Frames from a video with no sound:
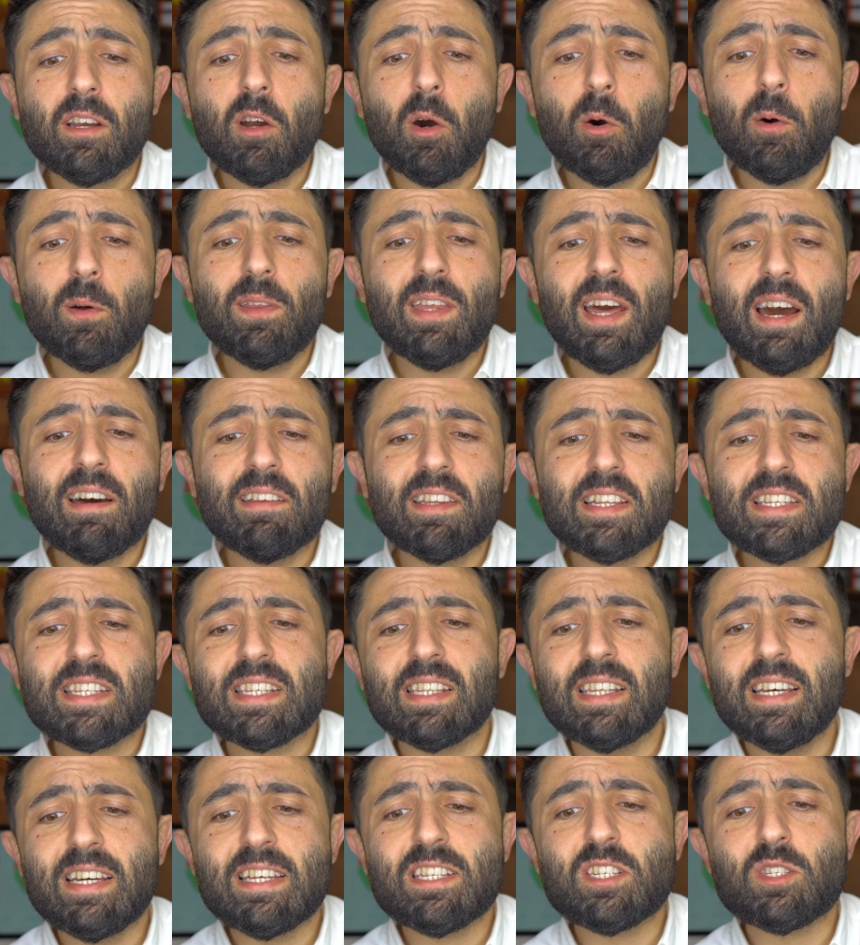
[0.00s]
Going down this
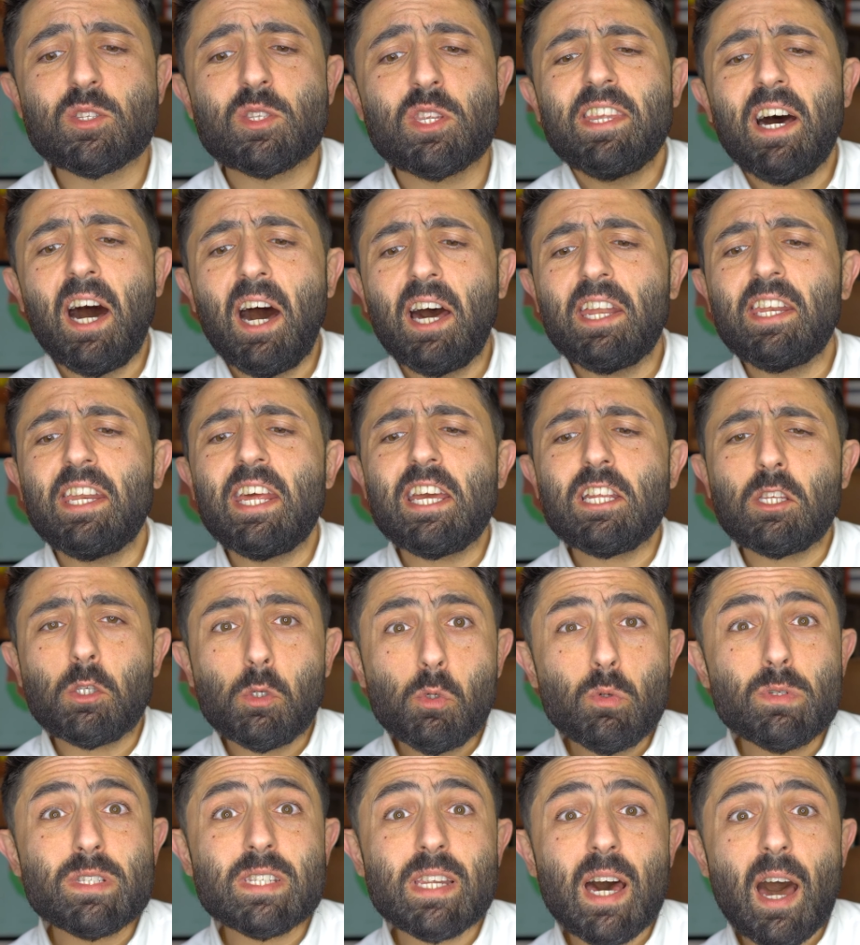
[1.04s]
list, the Hyundai
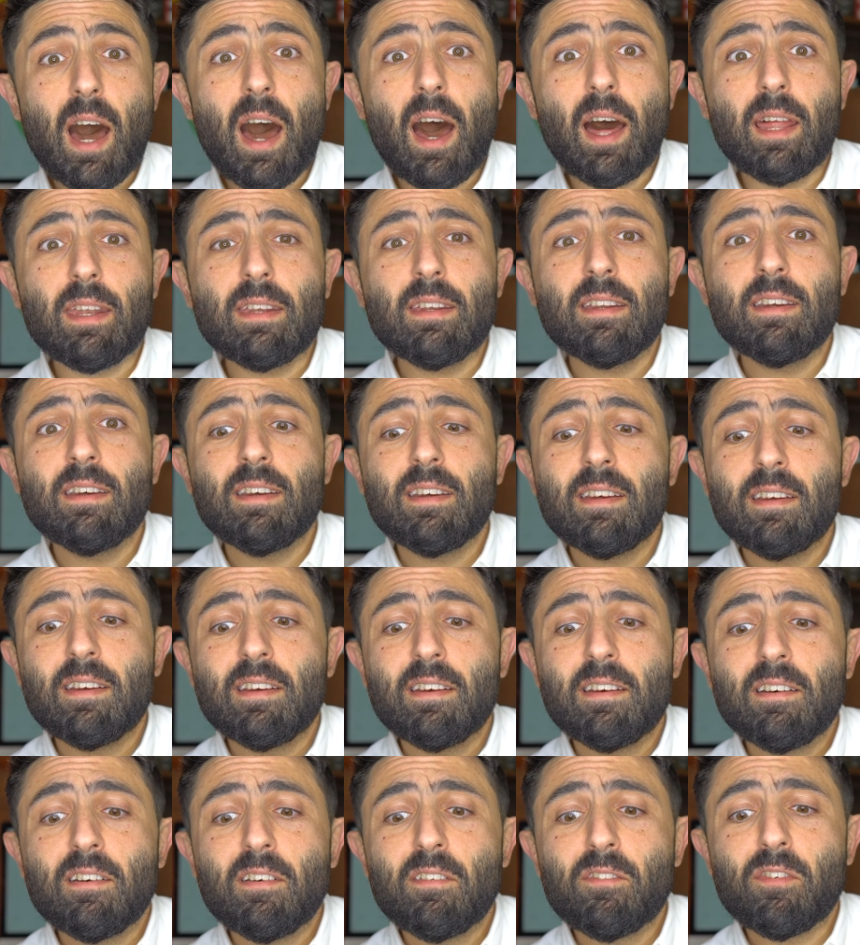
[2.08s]
Tucson
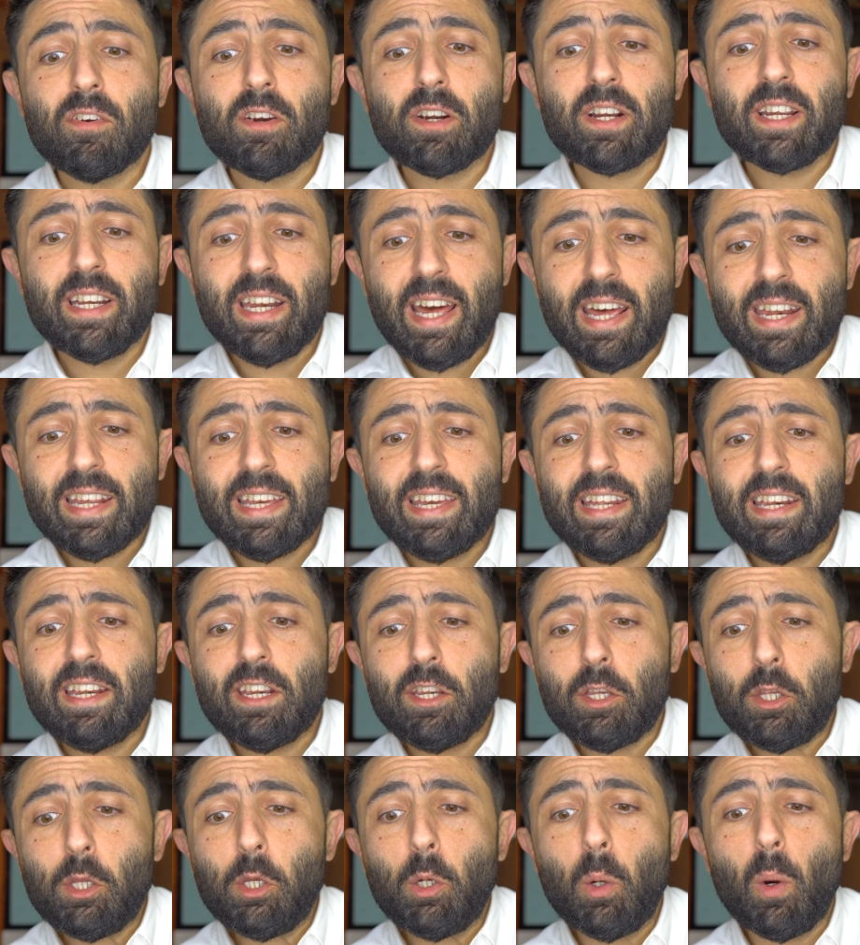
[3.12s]
for Connecticut
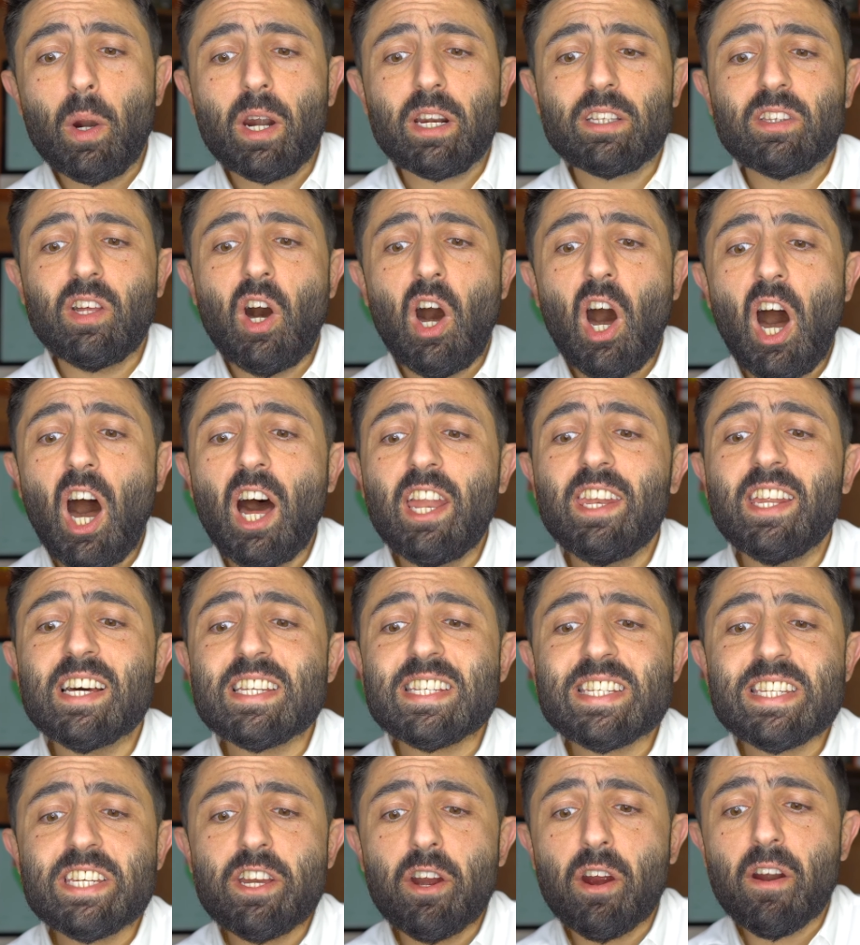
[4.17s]
and New York, the Honda
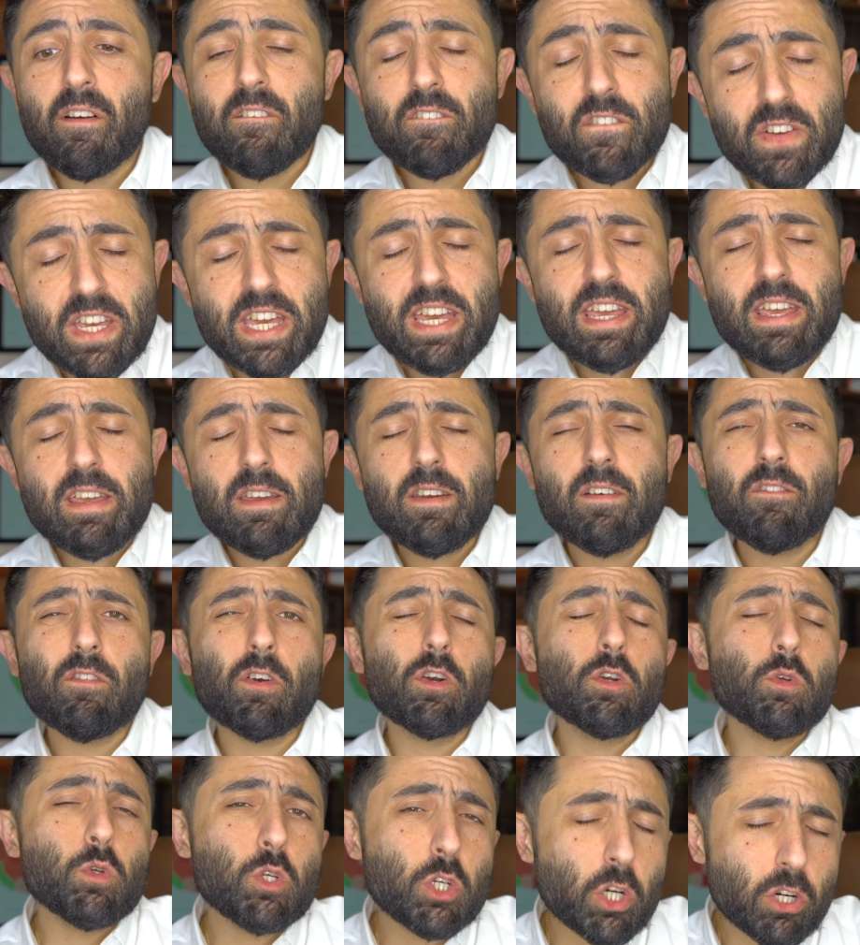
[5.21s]
CRV for
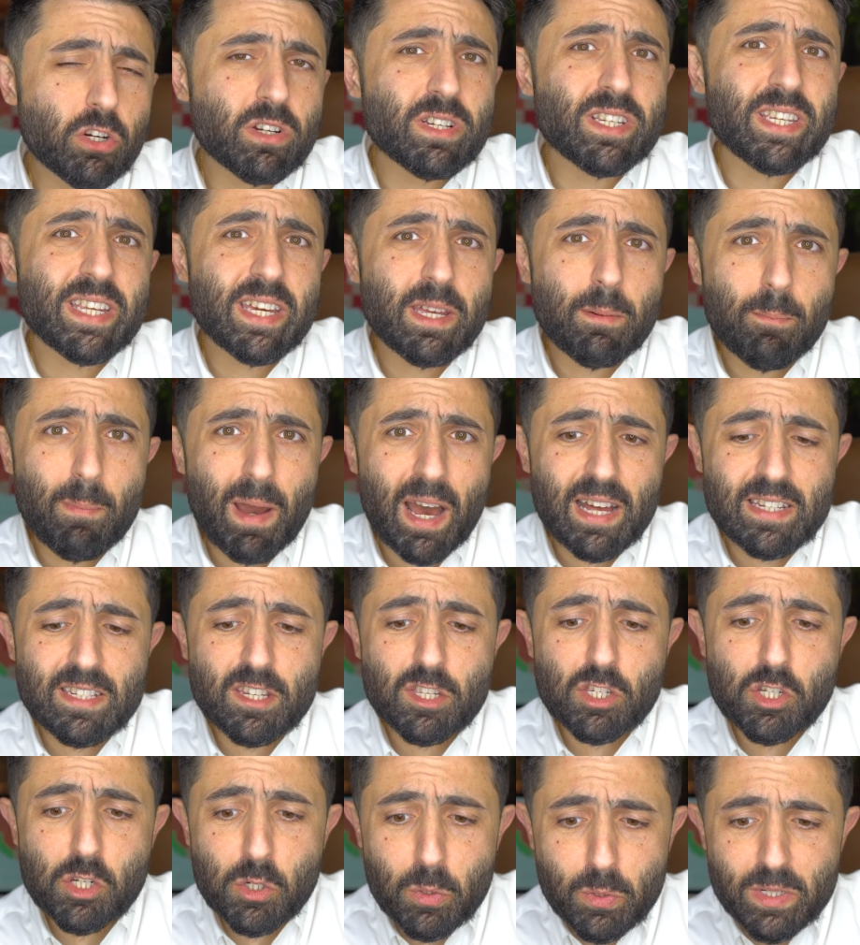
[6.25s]
New Jersey and
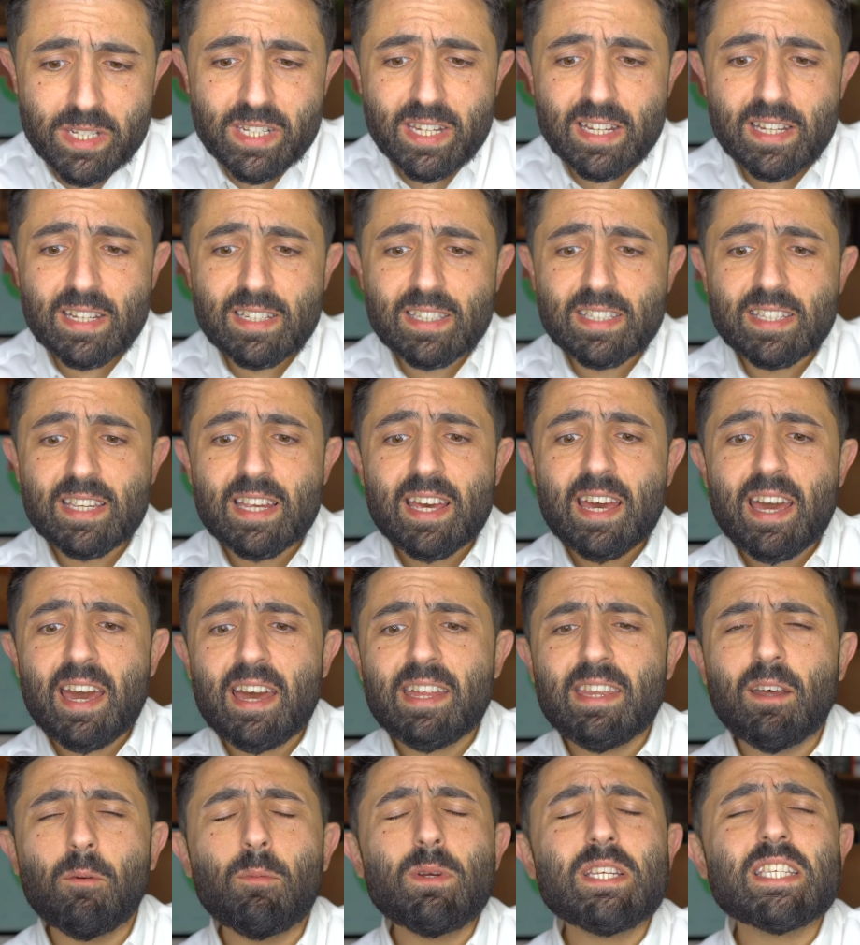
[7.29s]
Massachusetts,
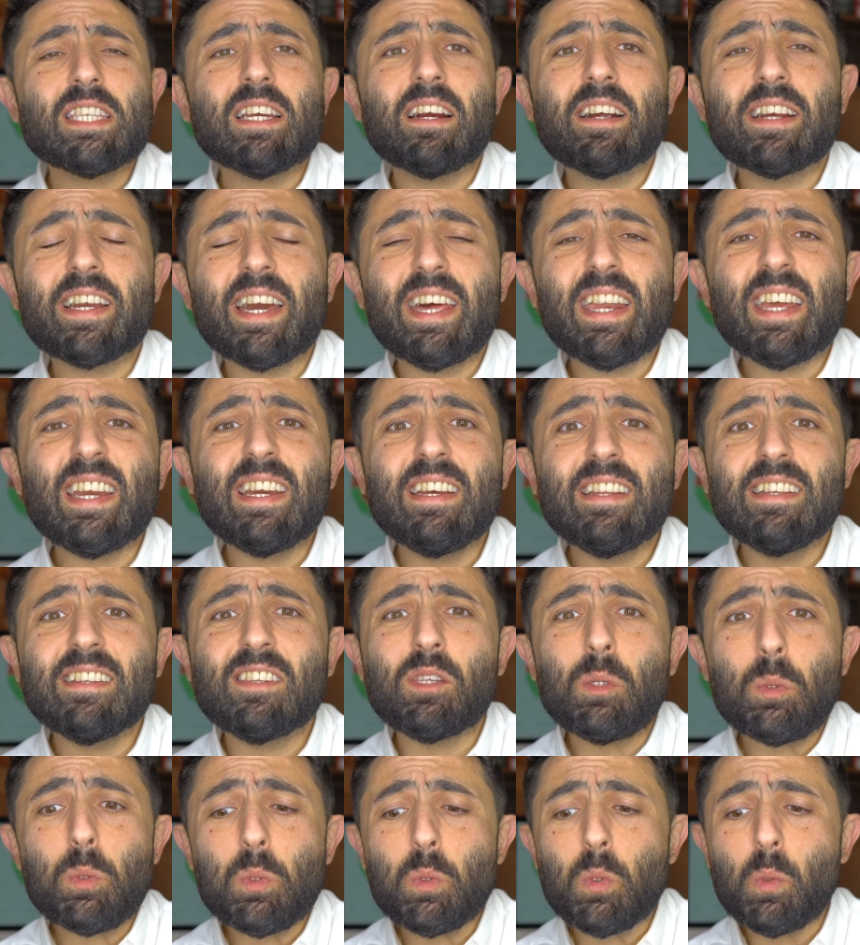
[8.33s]
and then we start getting
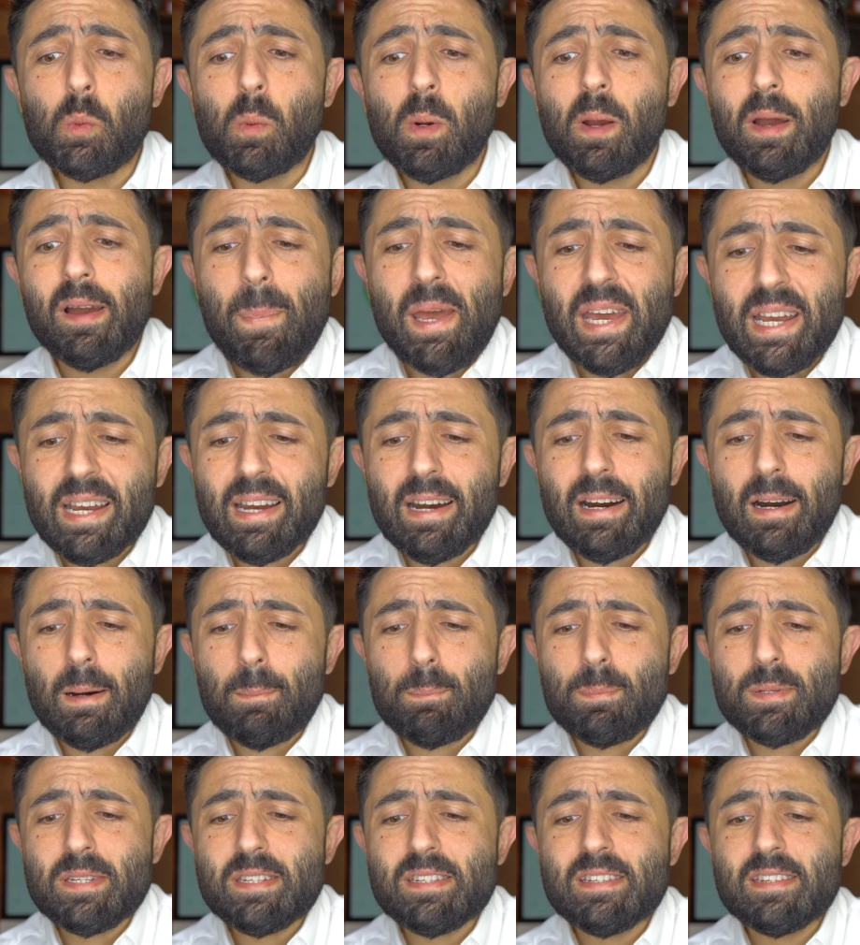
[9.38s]
into
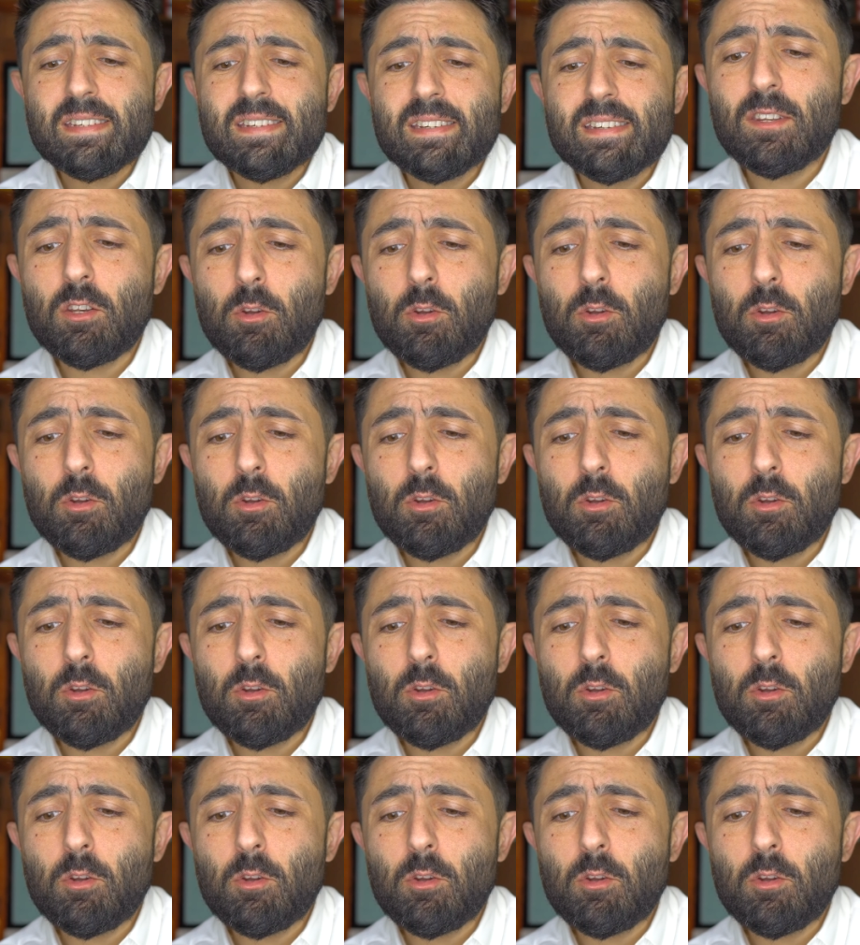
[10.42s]
pickups.